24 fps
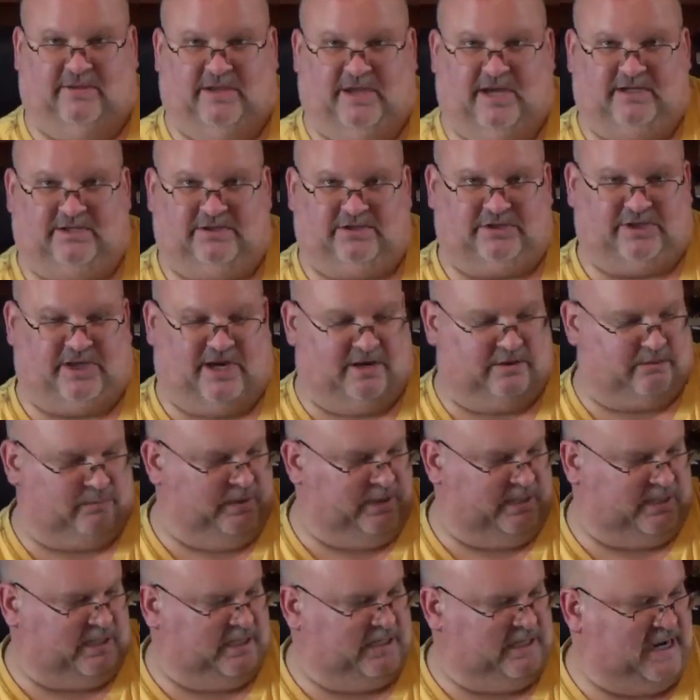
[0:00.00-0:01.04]
this and
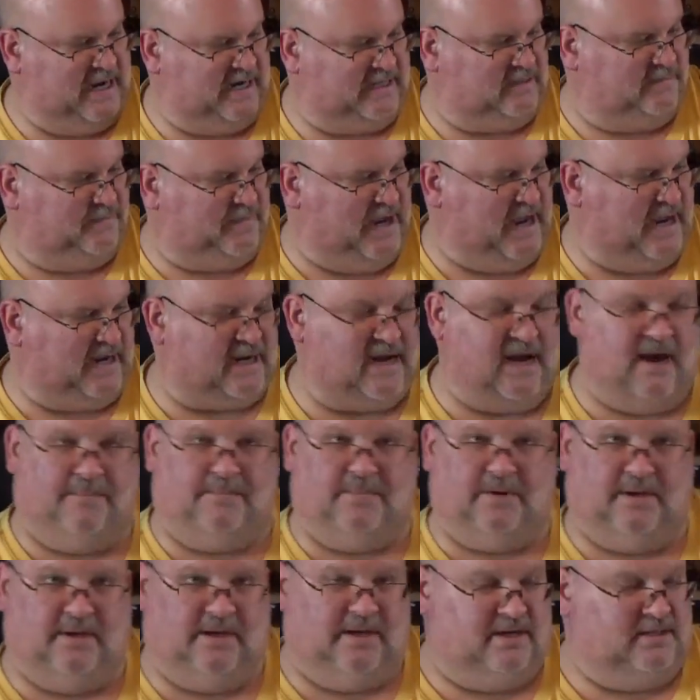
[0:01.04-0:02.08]
reconnect back up
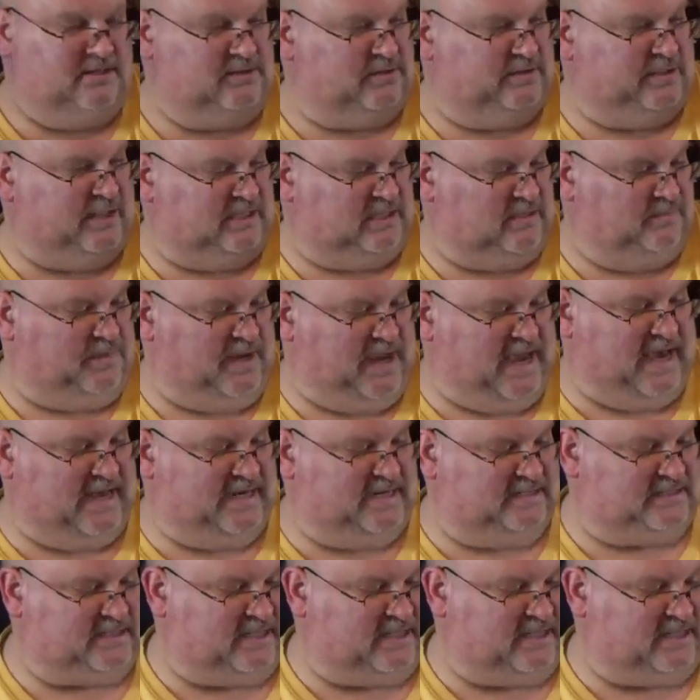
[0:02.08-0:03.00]
so that the pad is